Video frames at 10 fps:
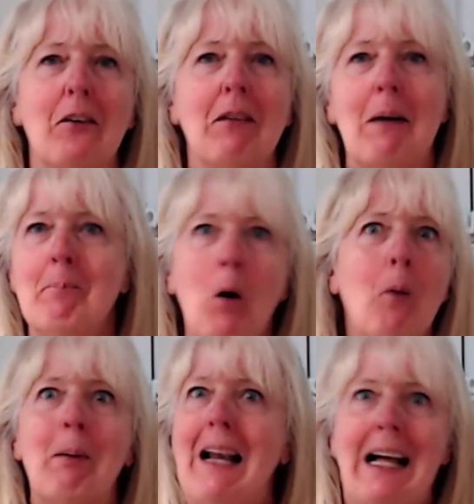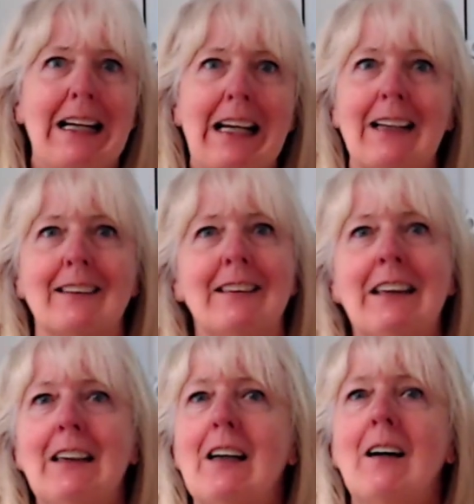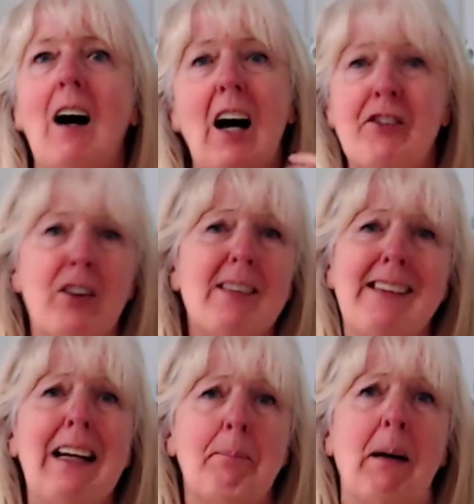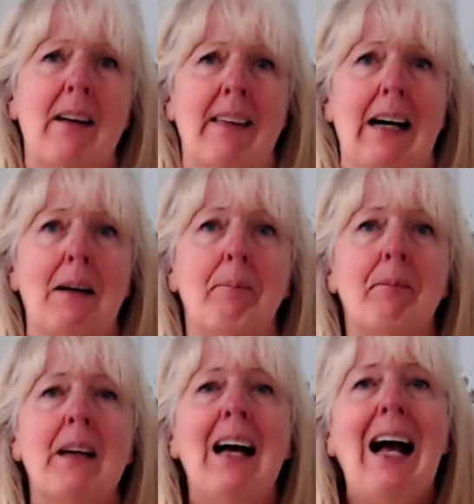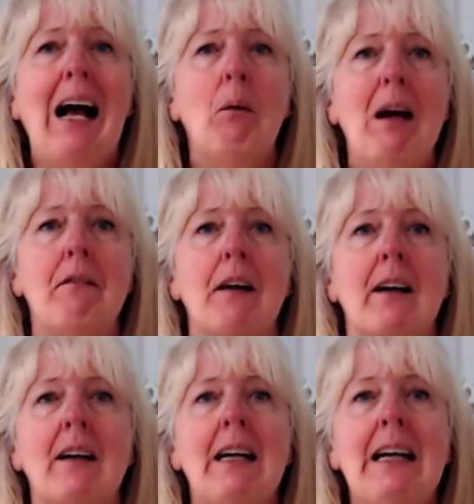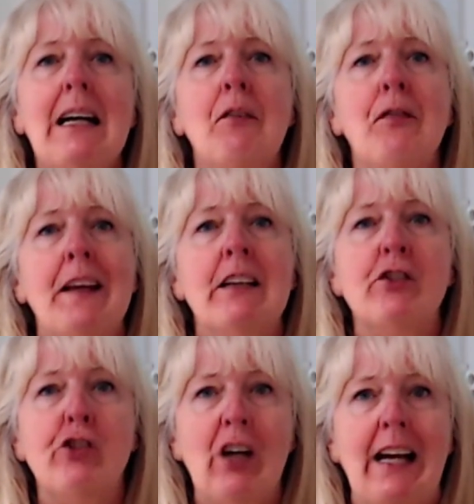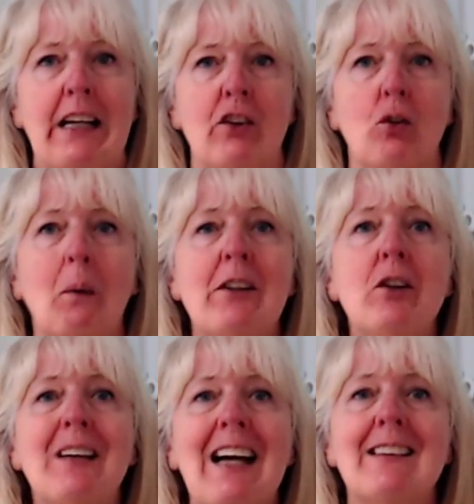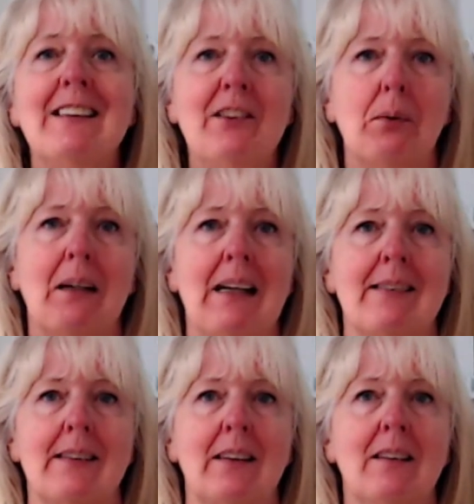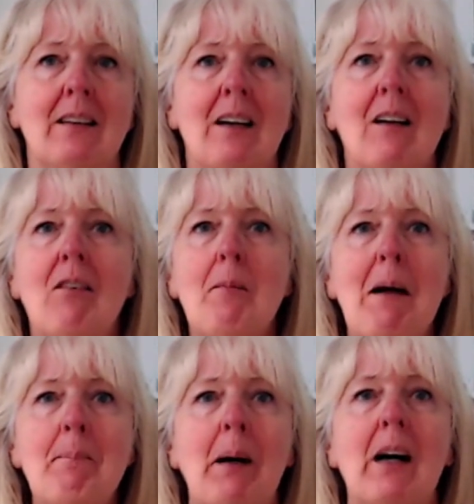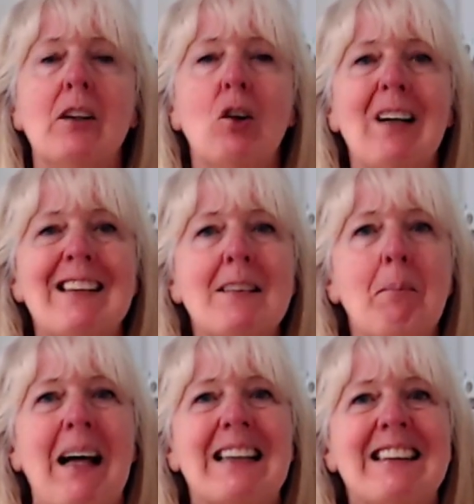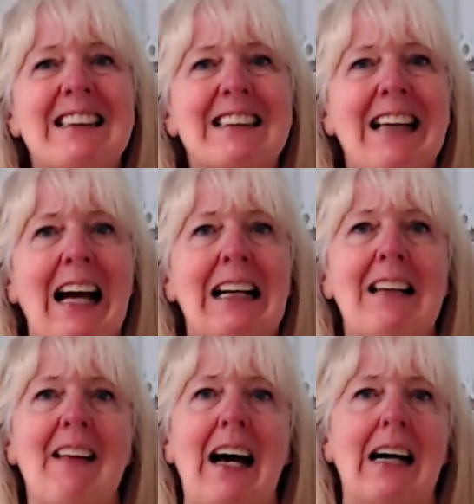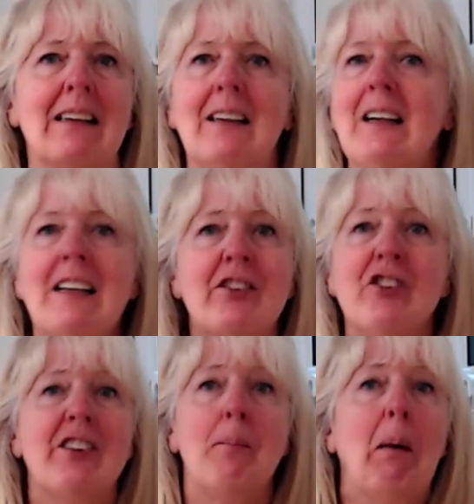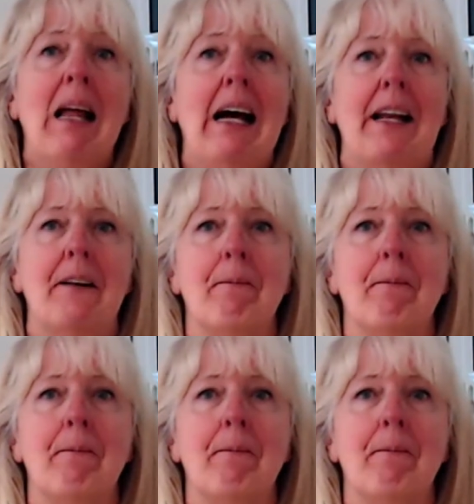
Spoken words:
and more planning, and I do stick by that. However, if things change when you get into a lesson, remember your lesson plan is exactly that. It's just a plan.